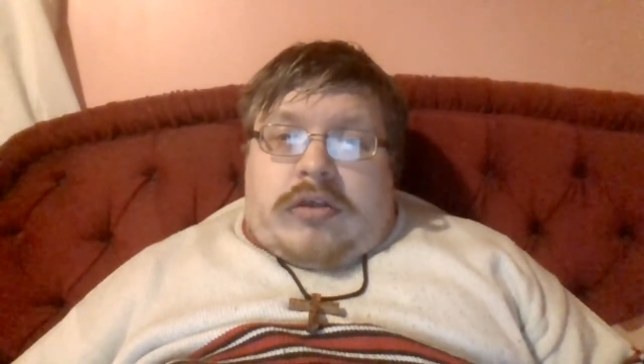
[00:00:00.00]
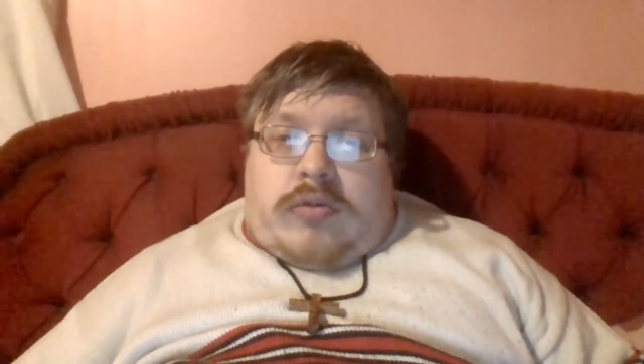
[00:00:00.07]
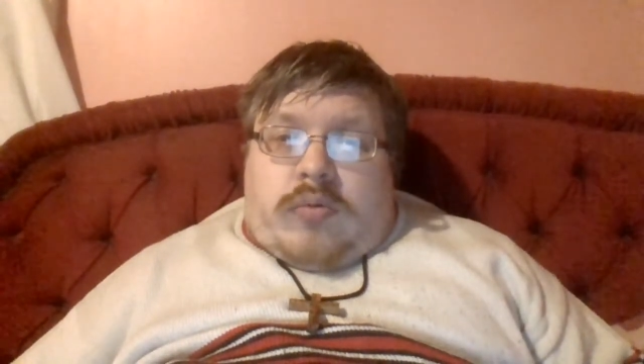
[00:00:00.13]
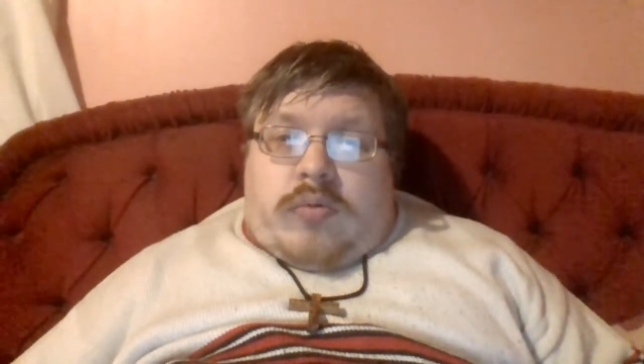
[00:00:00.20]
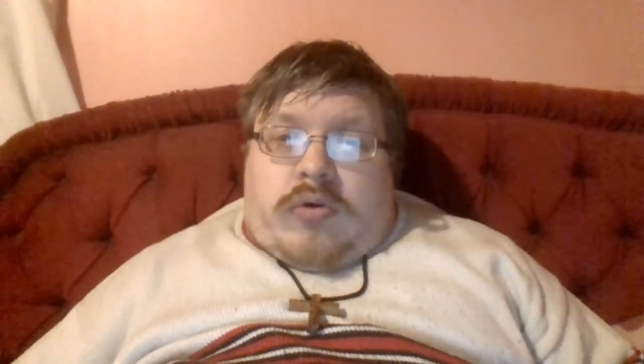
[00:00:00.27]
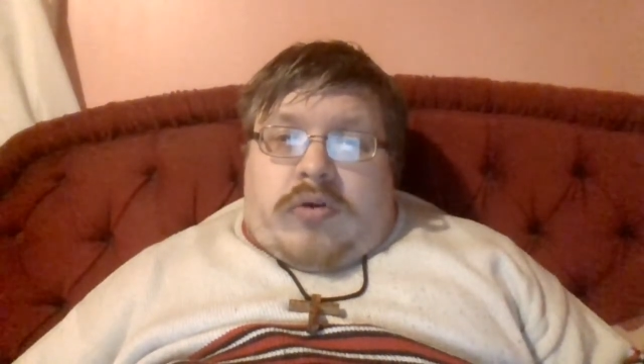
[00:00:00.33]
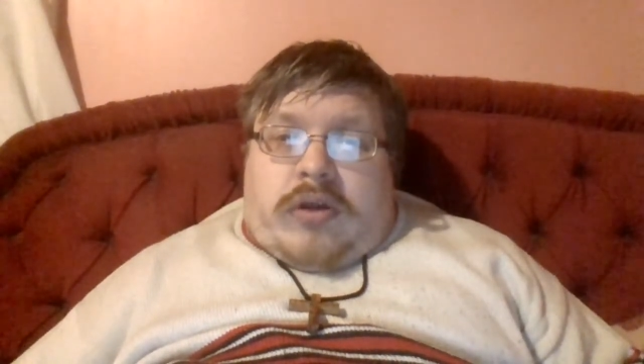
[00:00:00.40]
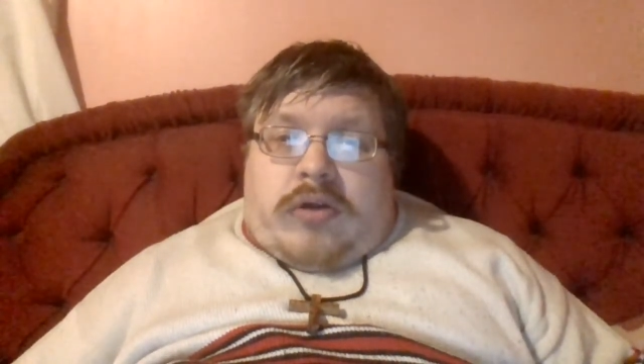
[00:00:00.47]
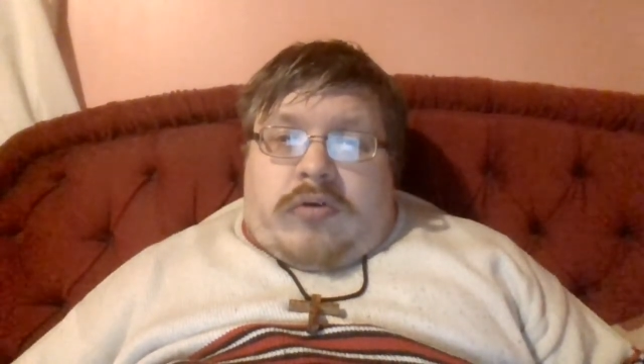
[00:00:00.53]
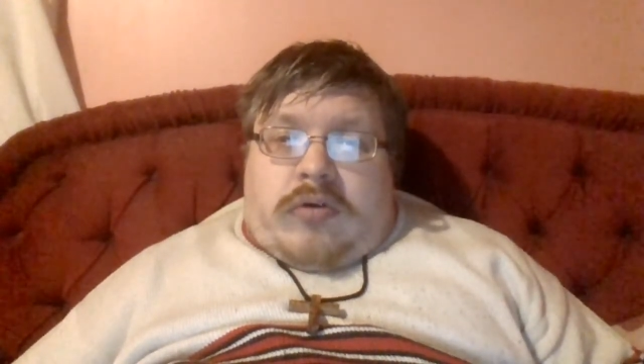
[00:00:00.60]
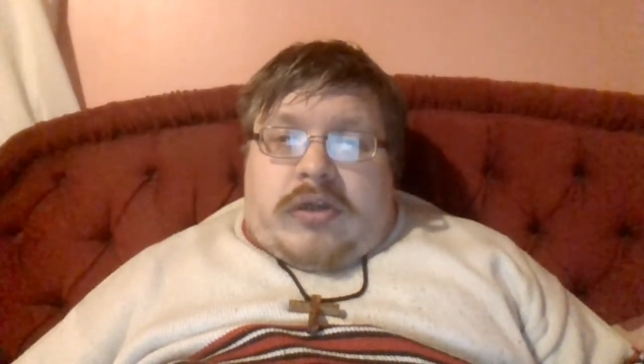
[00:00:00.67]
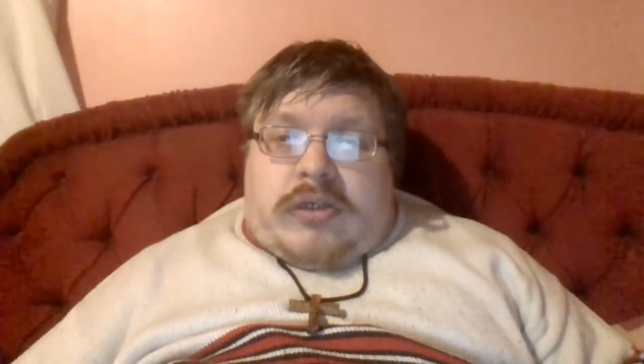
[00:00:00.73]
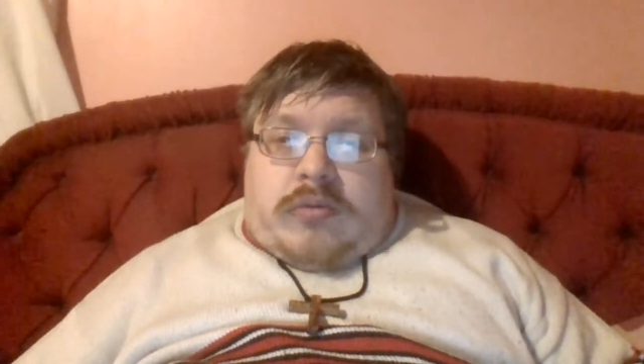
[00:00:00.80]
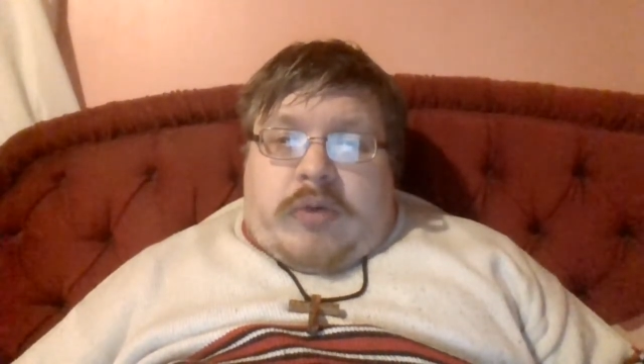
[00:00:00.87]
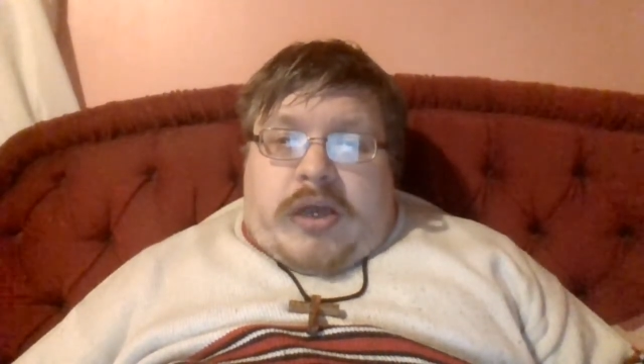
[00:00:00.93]
even to the
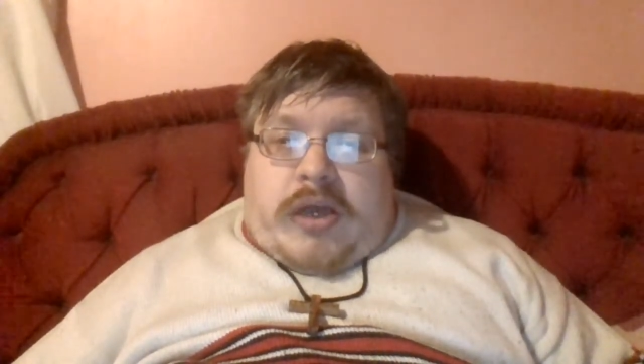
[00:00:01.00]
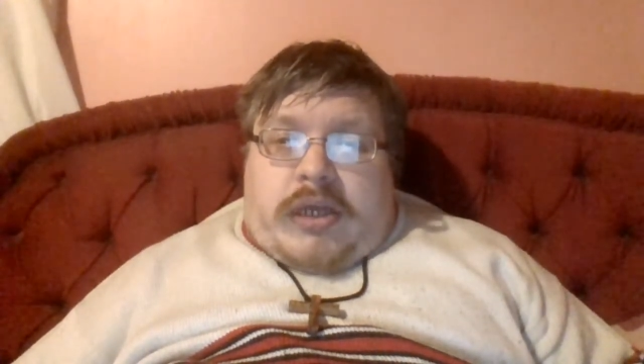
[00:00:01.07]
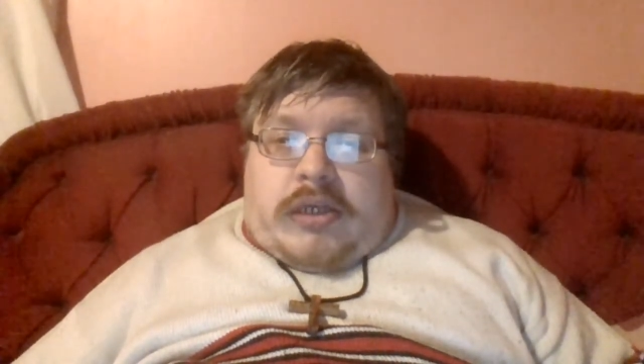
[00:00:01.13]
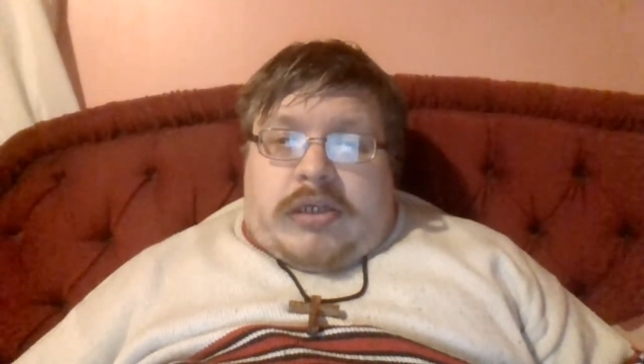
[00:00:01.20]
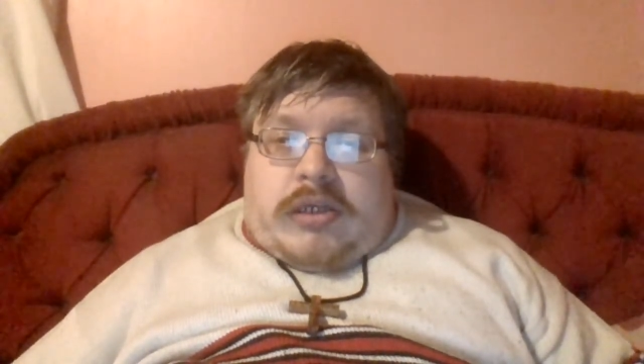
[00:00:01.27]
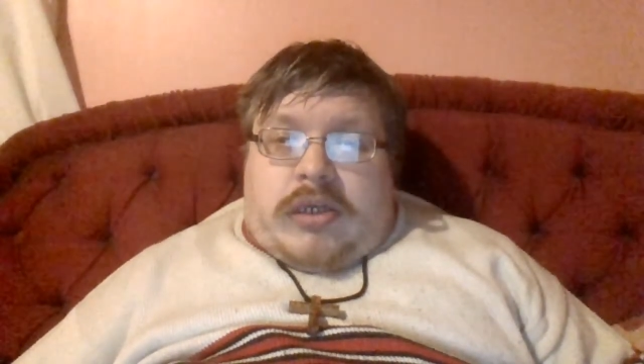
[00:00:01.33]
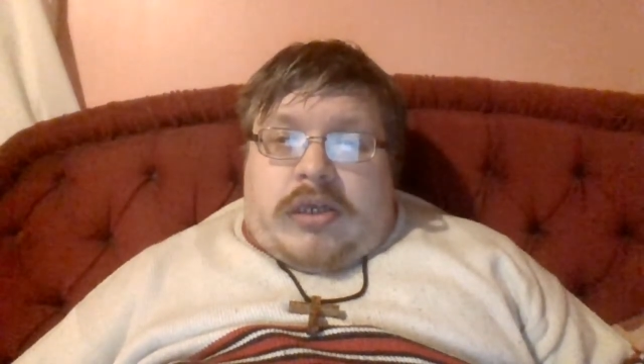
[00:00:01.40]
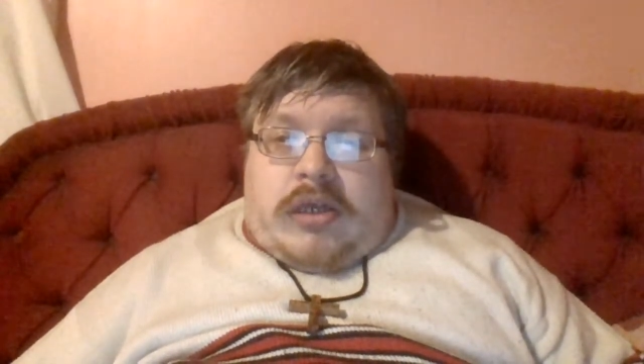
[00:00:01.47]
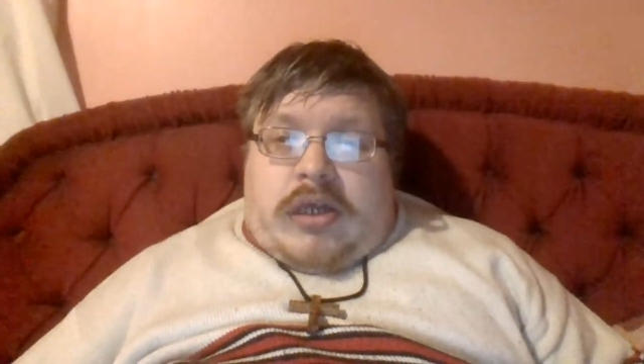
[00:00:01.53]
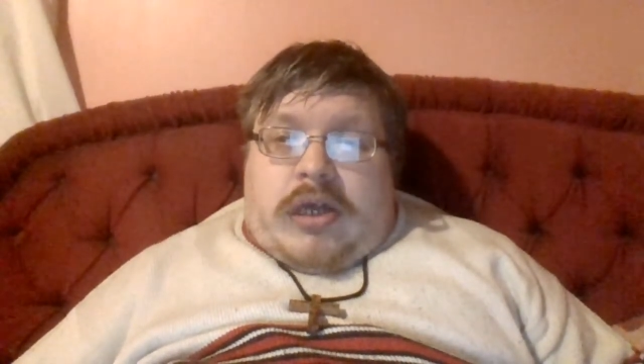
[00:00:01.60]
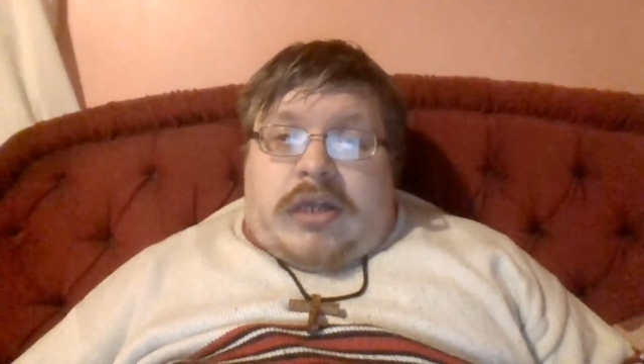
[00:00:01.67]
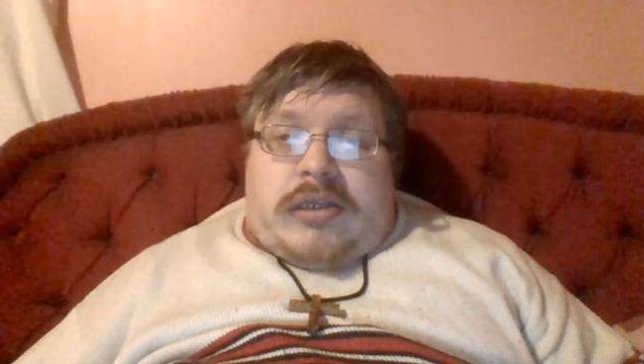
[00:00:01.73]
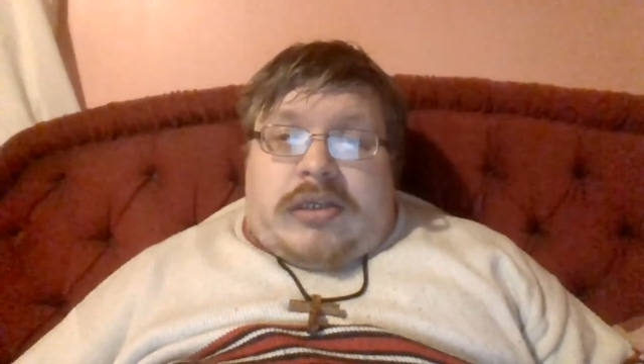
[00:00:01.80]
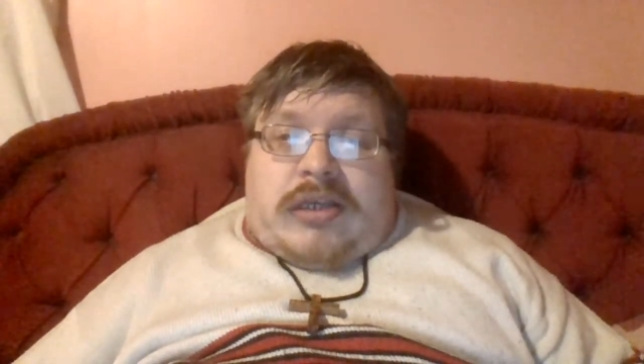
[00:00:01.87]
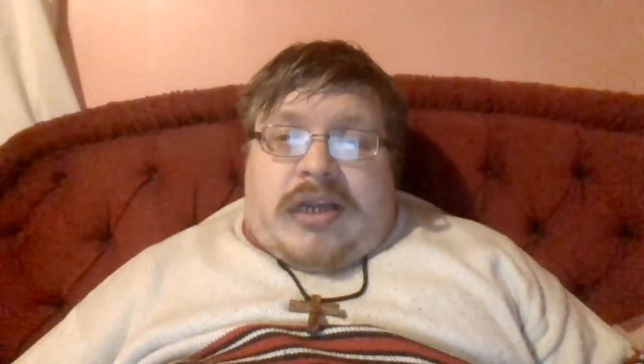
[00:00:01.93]
western sea, shall
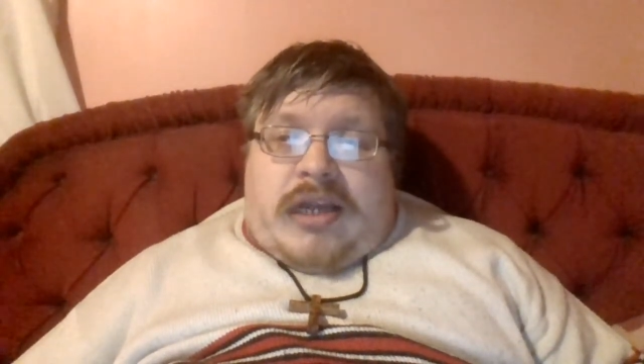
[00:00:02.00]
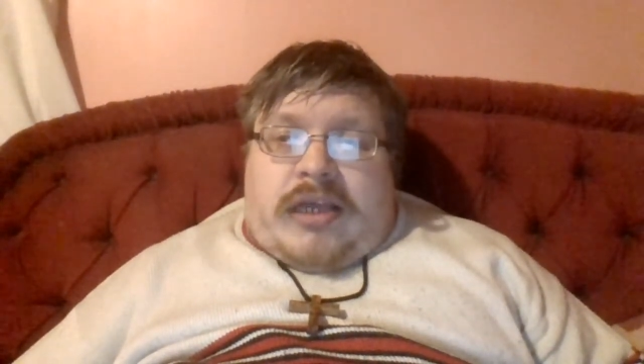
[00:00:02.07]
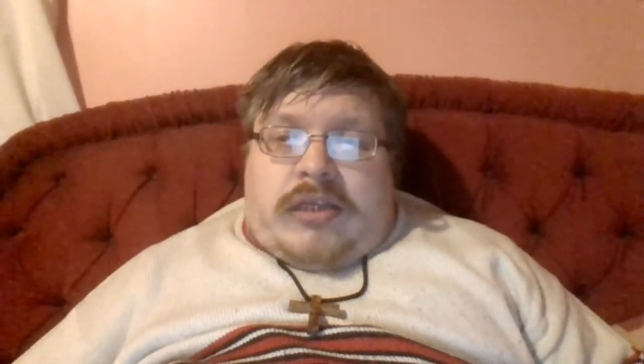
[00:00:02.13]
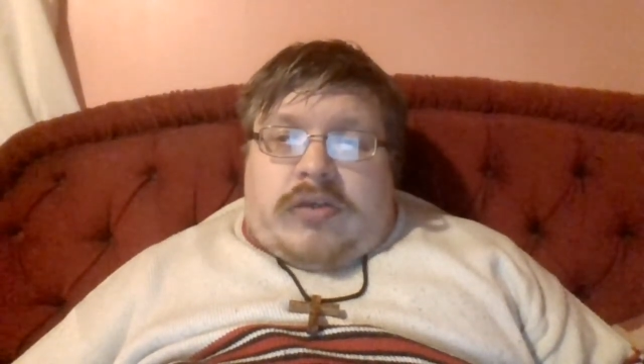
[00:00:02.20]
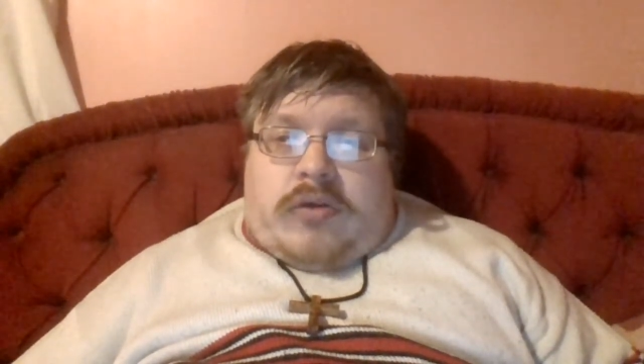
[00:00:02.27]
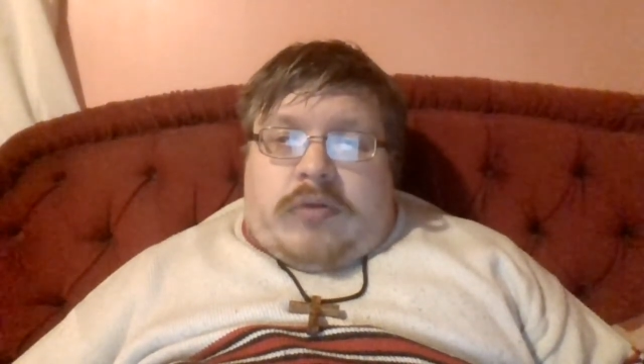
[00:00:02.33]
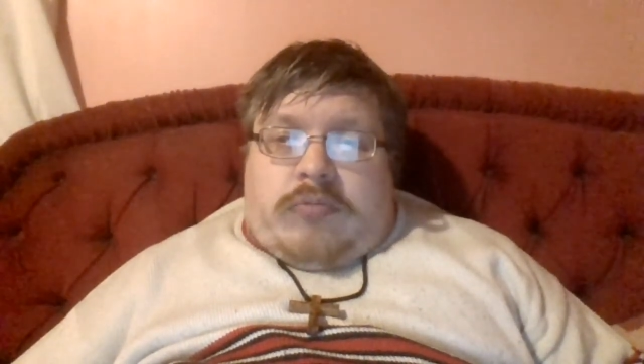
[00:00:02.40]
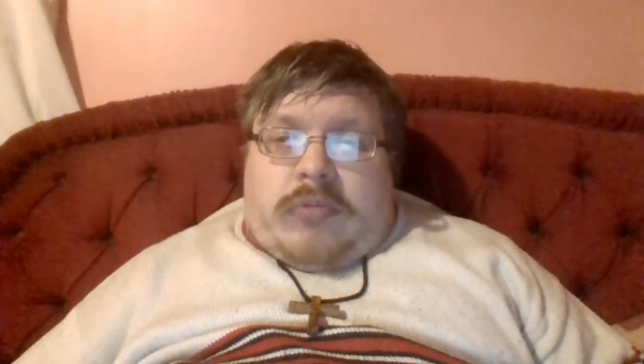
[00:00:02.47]
be your border.